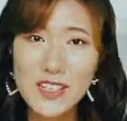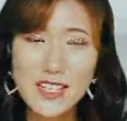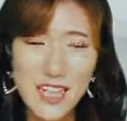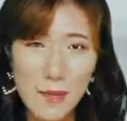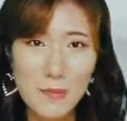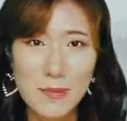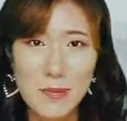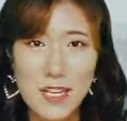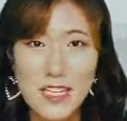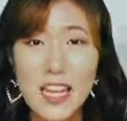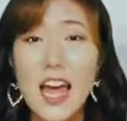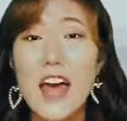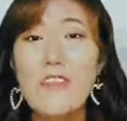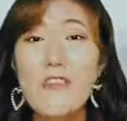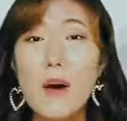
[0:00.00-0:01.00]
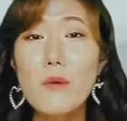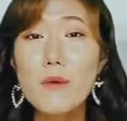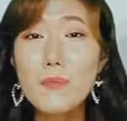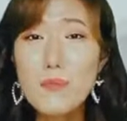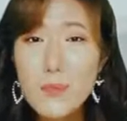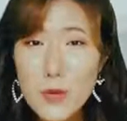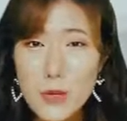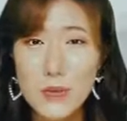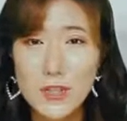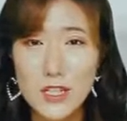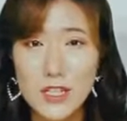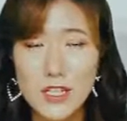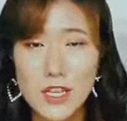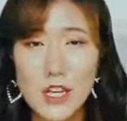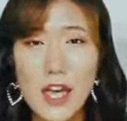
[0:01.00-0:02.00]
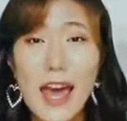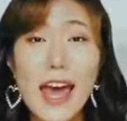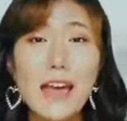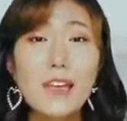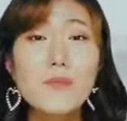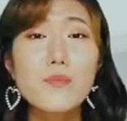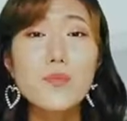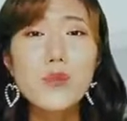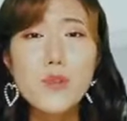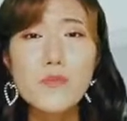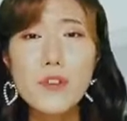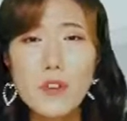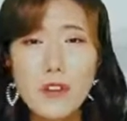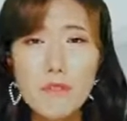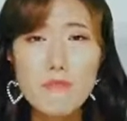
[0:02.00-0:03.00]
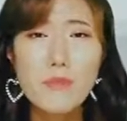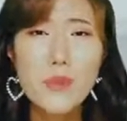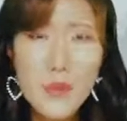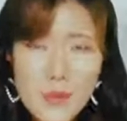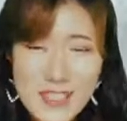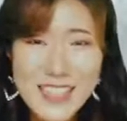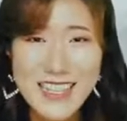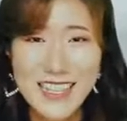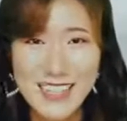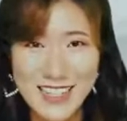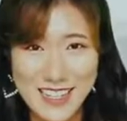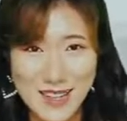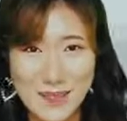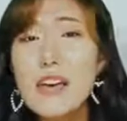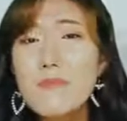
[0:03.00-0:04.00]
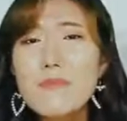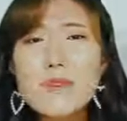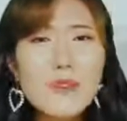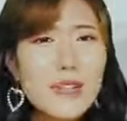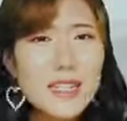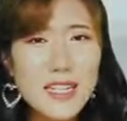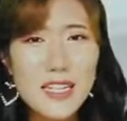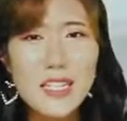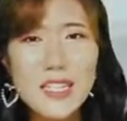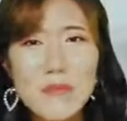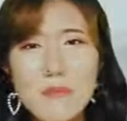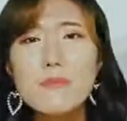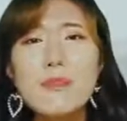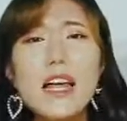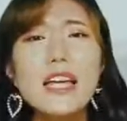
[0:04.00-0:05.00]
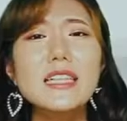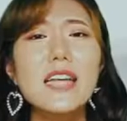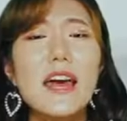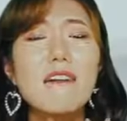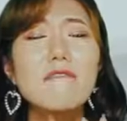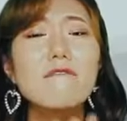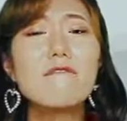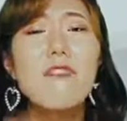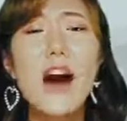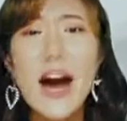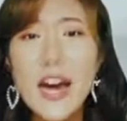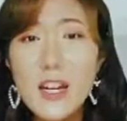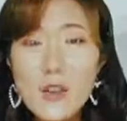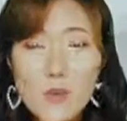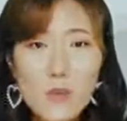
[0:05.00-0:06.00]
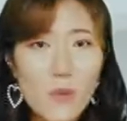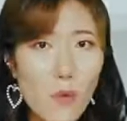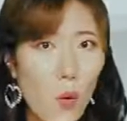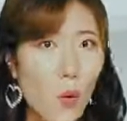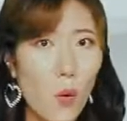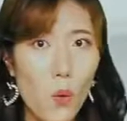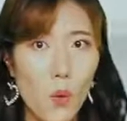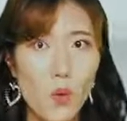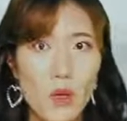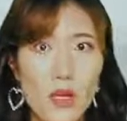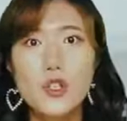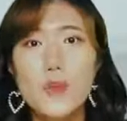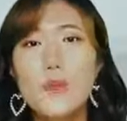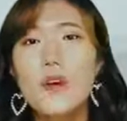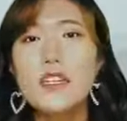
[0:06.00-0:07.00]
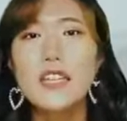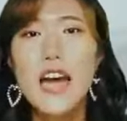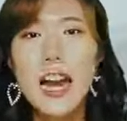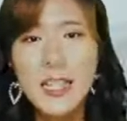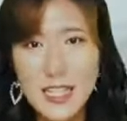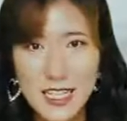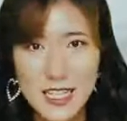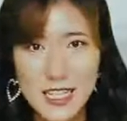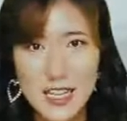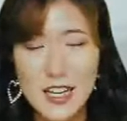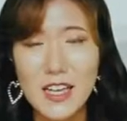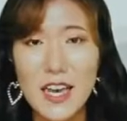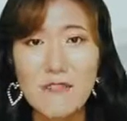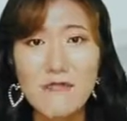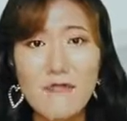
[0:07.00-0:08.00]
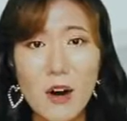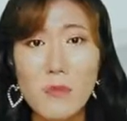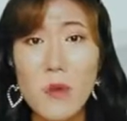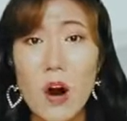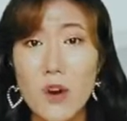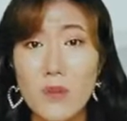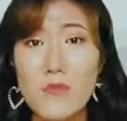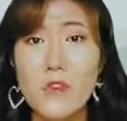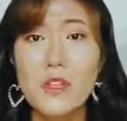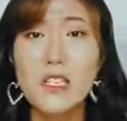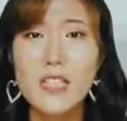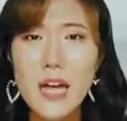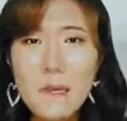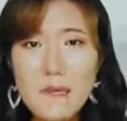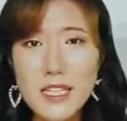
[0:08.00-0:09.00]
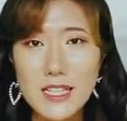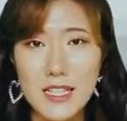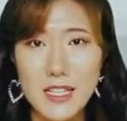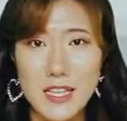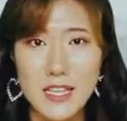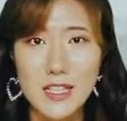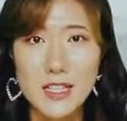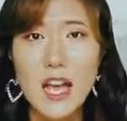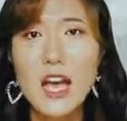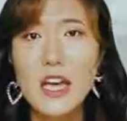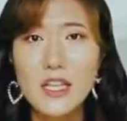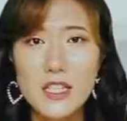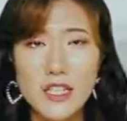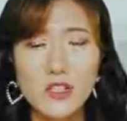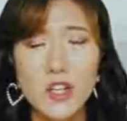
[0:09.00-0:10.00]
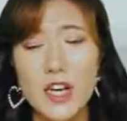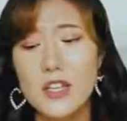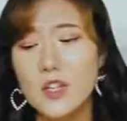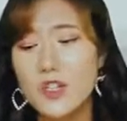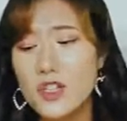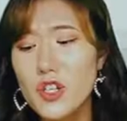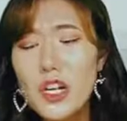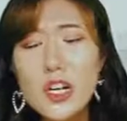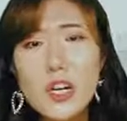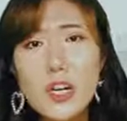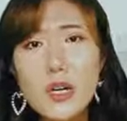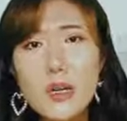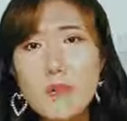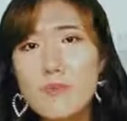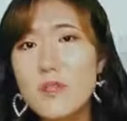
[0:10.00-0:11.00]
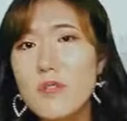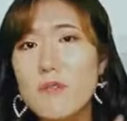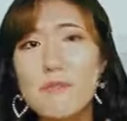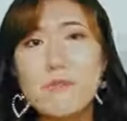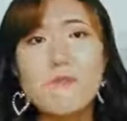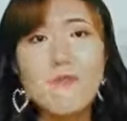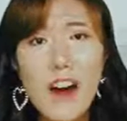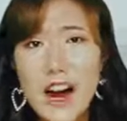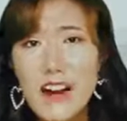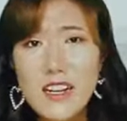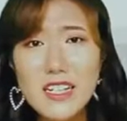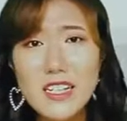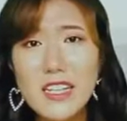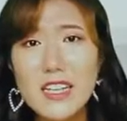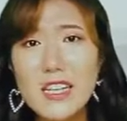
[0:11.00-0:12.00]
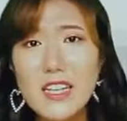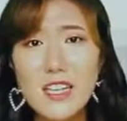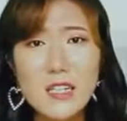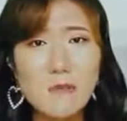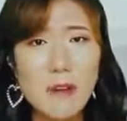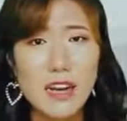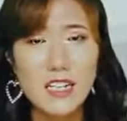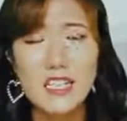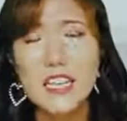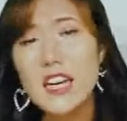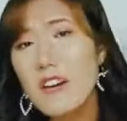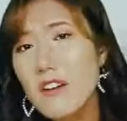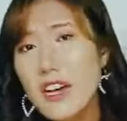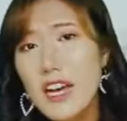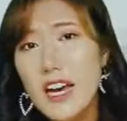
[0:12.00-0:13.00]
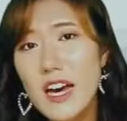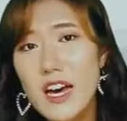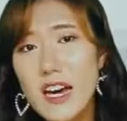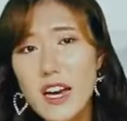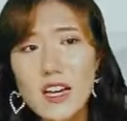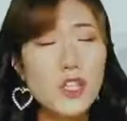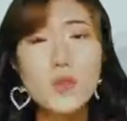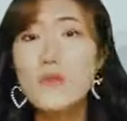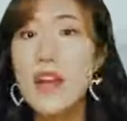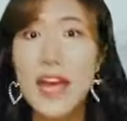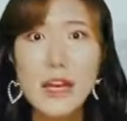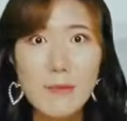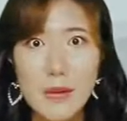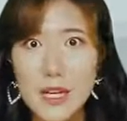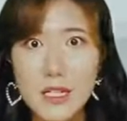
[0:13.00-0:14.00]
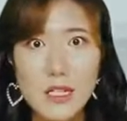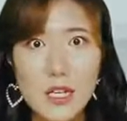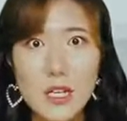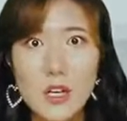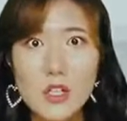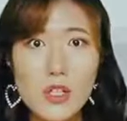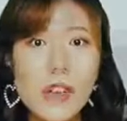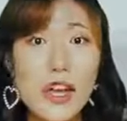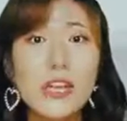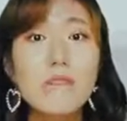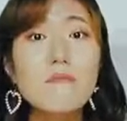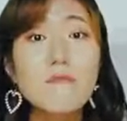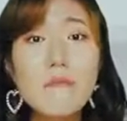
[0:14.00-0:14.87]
health supplement that will boost and improve your immune system. Immune system plays a vital role to protect us again from harmful substances such as germs, viruses, bacteria, you name it, that